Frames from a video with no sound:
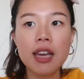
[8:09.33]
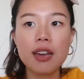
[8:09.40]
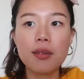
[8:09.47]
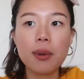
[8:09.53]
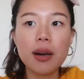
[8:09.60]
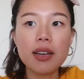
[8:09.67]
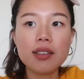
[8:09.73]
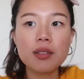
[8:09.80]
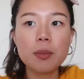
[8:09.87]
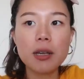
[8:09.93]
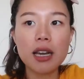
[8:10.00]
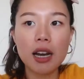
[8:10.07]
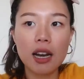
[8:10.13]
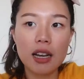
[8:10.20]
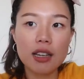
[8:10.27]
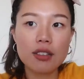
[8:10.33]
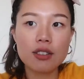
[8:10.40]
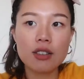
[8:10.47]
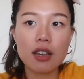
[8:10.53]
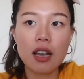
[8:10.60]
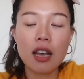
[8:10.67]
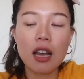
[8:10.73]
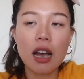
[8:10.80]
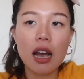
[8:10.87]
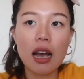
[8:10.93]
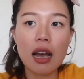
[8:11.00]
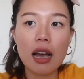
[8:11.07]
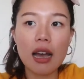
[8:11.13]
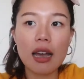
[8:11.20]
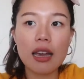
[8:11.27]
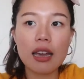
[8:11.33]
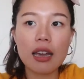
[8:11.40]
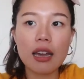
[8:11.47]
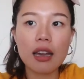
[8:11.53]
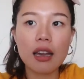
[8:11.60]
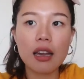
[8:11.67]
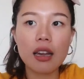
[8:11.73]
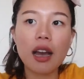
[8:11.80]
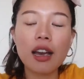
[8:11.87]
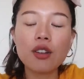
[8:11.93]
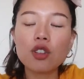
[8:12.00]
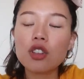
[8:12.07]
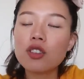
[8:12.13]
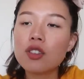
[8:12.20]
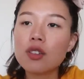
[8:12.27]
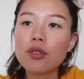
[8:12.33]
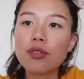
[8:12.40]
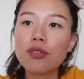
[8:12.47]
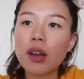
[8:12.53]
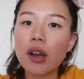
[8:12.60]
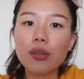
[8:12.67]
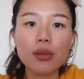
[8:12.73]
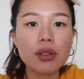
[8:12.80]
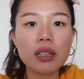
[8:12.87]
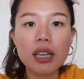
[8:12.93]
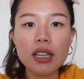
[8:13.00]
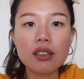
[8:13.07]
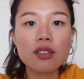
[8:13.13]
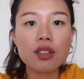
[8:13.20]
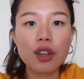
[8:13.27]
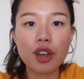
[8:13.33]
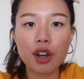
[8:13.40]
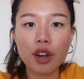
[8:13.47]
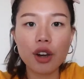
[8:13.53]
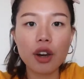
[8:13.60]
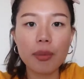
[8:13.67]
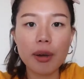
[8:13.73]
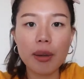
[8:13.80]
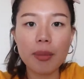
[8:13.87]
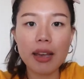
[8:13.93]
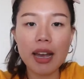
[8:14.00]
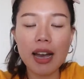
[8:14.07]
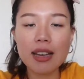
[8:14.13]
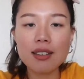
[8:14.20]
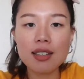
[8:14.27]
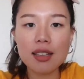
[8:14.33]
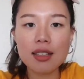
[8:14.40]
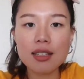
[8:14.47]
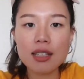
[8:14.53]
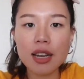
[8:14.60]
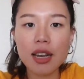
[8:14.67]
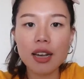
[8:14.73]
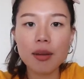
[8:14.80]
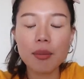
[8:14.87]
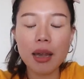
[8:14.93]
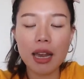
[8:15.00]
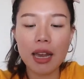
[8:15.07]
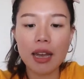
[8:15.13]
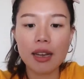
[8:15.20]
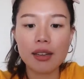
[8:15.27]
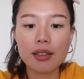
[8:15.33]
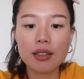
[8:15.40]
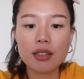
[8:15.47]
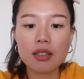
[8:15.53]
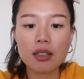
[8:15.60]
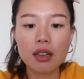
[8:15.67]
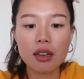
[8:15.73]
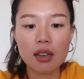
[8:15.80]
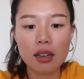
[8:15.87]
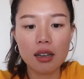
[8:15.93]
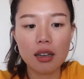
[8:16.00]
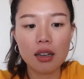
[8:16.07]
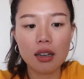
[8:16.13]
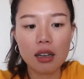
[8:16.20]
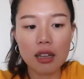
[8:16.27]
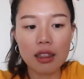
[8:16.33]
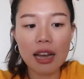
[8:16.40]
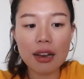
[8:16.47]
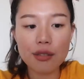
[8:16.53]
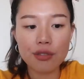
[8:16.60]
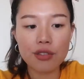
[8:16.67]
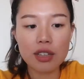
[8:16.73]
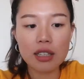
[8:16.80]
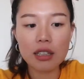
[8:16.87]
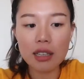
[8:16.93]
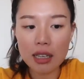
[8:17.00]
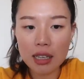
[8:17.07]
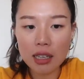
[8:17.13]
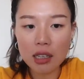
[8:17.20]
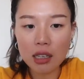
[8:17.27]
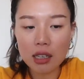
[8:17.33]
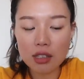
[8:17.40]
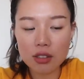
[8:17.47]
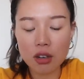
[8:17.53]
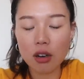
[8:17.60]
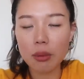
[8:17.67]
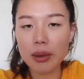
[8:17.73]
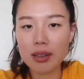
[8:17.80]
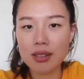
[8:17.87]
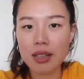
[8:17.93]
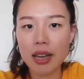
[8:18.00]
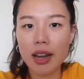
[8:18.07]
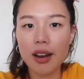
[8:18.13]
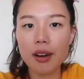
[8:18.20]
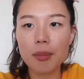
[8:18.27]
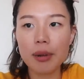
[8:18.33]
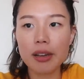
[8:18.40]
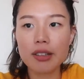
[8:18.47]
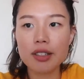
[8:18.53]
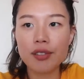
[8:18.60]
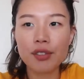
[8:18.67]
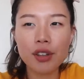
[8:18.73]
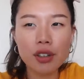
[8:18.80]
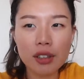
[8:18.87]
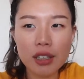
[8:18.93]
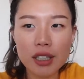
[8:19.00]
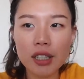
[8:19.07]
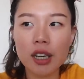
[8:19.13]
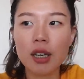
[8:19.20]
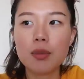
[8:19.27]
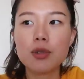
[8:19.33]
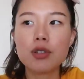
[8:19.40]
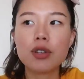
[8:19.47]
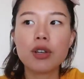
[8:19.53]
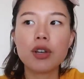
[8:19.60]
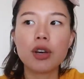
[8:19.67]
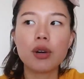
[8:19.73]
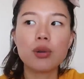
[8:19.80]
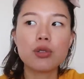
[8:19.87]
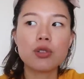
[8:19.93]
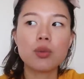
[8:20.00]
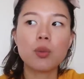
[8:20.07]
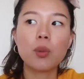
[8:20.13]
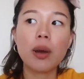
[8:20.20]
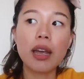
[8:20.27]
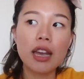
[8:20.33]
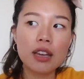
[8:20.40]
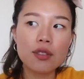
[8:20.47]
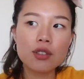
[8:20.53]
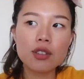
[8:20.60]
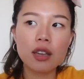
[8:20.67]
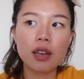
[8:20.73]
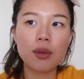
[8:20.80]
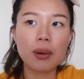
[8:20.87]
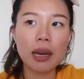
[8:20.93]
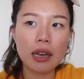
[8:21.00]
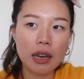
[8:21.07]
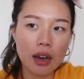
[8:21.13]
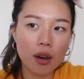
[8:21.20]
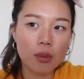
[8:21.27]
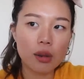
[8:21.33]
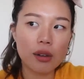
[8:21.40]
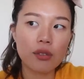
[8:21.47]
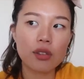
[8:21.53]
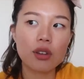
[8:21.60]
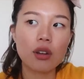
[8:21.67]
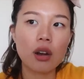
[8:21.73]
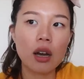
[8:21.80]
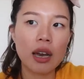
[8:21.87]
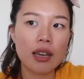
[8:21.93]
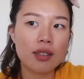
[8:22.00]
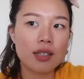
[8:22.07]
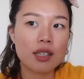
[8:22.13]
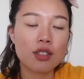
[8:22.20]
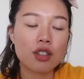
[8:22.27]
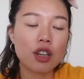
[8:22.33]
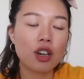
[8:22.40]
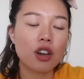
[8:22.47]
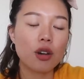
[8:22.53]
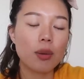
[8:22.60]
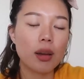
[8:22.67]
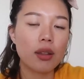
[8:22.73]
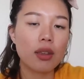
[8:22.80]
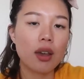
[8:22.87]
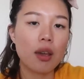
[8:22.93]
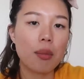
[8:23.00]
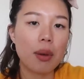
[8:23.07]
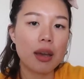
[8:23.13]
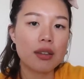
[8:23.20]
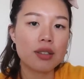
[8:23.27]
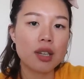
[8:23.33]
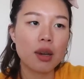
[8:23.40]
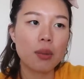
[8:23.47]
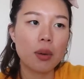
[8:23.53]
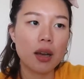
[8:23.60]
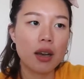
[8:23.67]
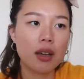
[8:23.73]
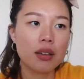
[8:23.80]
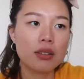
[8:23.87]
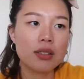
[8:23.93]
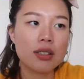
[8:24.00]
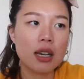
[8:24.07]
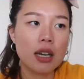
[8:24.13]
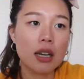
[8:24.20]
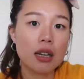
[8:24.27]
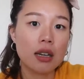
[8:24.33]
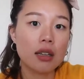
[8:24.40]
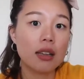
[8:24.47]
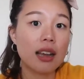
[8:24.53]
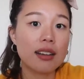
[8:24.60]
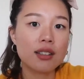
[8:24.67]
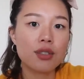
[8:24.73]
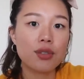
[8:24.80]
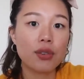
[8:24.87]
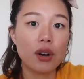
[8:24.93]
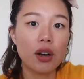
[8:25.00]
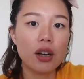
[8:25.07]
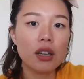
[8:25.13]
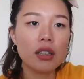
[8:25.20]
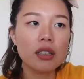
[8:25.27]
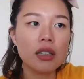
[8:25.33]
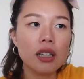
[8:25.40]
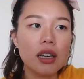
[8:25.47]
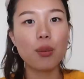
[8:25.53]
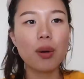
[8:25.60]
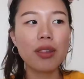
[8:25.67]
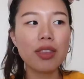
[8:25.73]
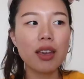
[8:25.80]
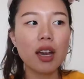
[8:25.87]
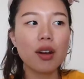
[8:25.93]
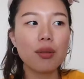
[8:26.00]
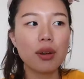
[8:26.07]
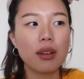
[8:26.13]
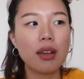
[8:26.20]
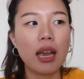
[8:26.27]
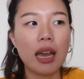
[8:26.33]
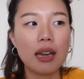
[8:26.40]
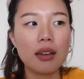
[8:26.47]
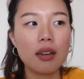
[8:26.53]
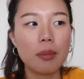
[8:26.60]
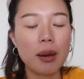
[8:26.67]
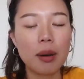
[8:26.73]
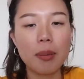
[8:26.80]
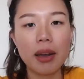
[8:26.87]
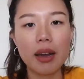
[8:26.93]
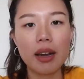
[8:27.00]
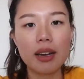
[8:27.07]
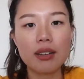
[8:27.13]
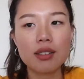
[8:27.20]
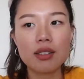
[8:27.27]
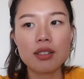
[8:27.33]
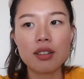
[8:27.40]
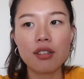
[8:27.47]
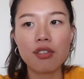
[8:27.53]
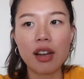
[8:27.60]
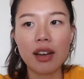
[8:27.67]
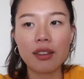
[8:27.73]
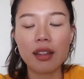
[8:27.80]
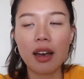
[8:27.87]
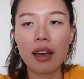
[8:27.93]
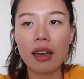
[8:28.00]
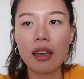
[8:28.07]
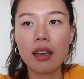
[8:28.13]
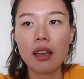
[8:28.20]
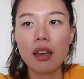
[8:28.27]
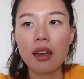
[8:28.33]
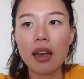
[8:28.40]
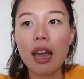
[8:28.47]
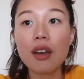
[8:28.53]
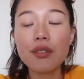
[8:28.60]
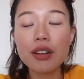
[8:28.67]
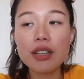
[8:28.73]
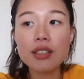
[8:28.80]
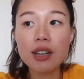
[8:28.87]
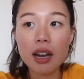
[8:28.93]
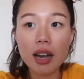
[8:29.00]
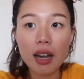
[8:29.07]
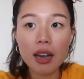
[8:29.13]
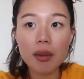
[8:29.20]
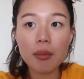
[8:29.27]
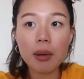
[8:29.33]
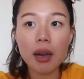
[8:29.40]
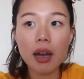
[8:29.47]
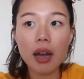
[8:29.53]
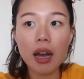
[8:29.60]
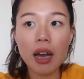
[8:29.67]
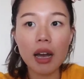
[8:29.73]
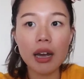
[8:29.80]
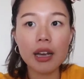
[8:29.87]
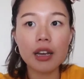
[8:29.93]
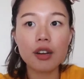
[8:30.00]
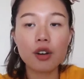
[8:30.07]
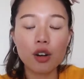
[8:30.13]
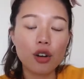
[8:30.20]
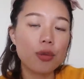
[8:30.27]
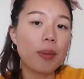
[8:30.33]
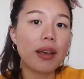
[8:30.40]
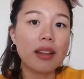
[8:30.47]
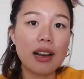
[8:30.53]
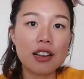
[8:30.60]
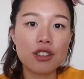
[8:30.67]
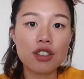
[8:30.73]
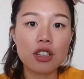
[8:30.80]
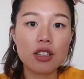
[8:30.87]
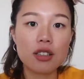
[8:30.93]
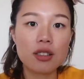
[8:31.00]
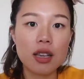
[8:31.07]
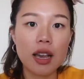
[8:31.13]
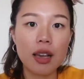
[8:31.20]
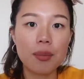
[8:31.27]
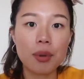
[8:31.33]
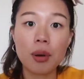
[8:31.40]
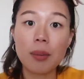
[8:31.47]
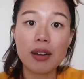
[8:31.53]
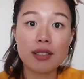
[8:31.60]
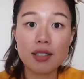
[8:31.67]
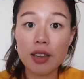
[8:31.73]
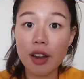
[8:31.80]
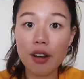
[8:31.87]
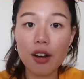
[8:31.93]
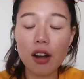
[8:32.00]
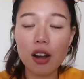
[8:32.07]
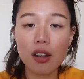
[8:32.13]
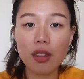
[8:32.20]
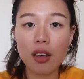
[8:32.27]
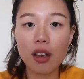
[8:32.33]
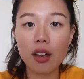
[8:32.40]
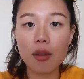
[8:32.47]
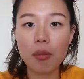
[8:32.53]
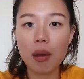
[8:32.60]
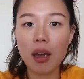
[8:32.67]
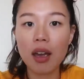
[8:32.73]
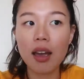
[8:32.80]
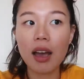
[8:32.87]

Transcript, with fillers: it was because I just felt really insecure about my eyes at the time, and that feeling is always there, but it definitely comes and goes in waves. Like right now, I'm definitely not as insecure about them as I was last fall. And one thing I really hated about my eyes is the fact that every time I curled my lashes and put mascara on them,